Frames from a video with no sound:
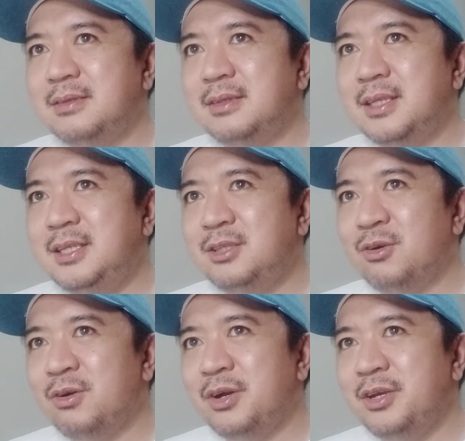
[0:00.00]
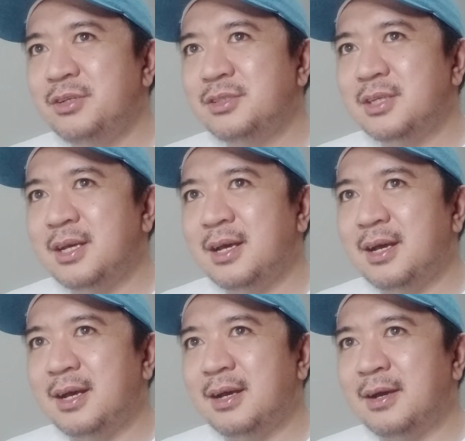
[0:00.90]
Nandito ako ngayon sa
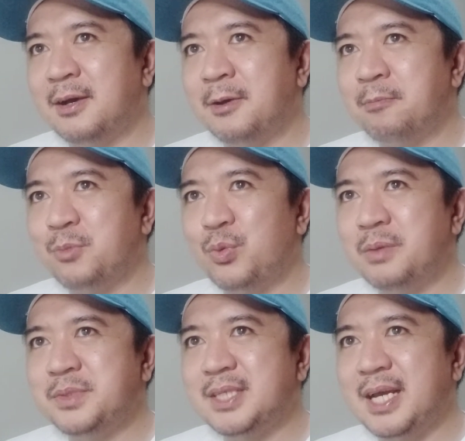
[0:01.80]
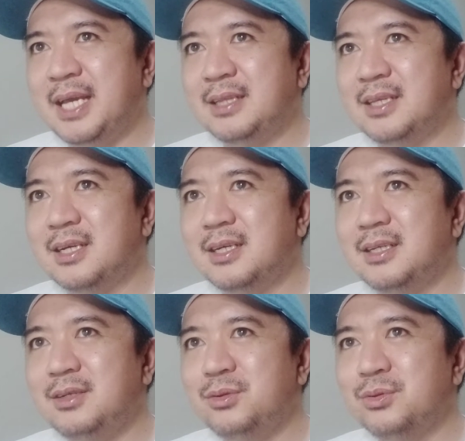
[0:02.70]
website
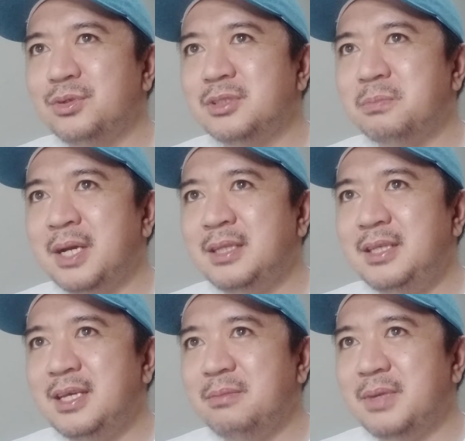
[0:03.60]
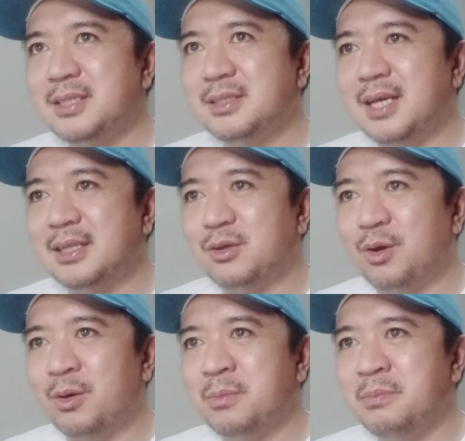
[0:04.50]
ng
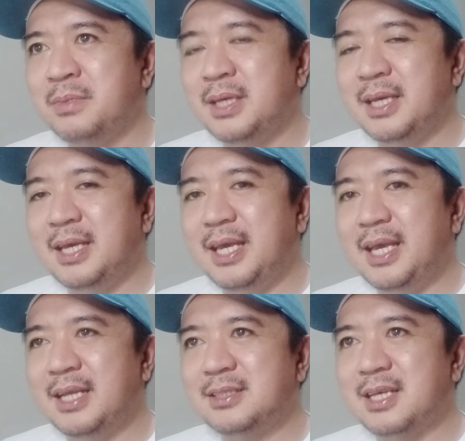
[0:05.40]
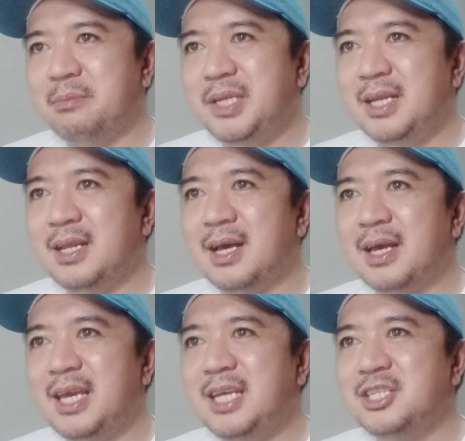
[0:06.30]
neurospatms.com, and sabi nila,
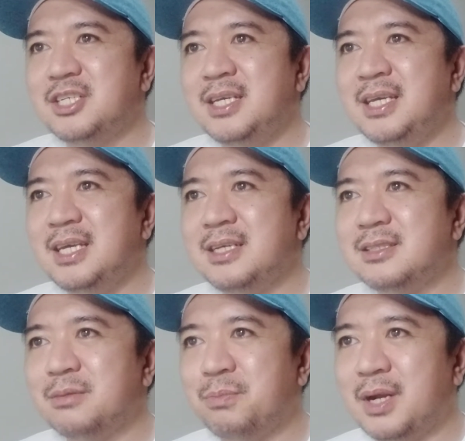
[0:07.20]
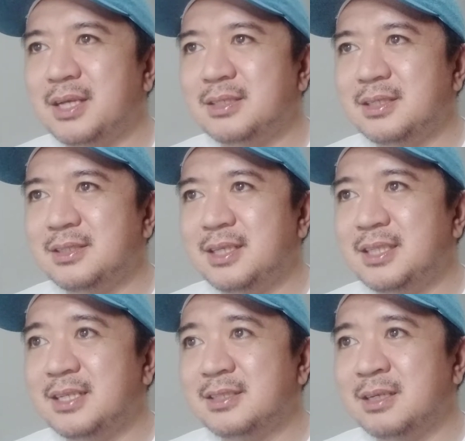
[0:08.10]
aging is a process that
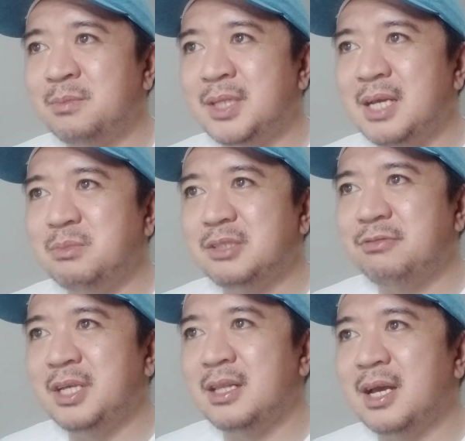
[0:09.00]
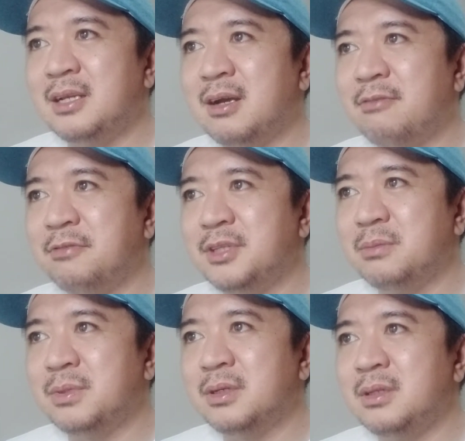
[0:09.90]
can sometimes feel
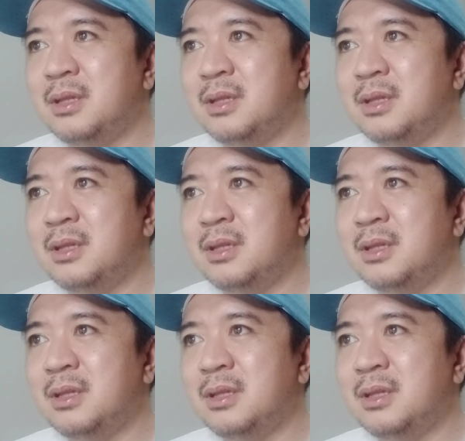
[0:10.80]
uncomfortable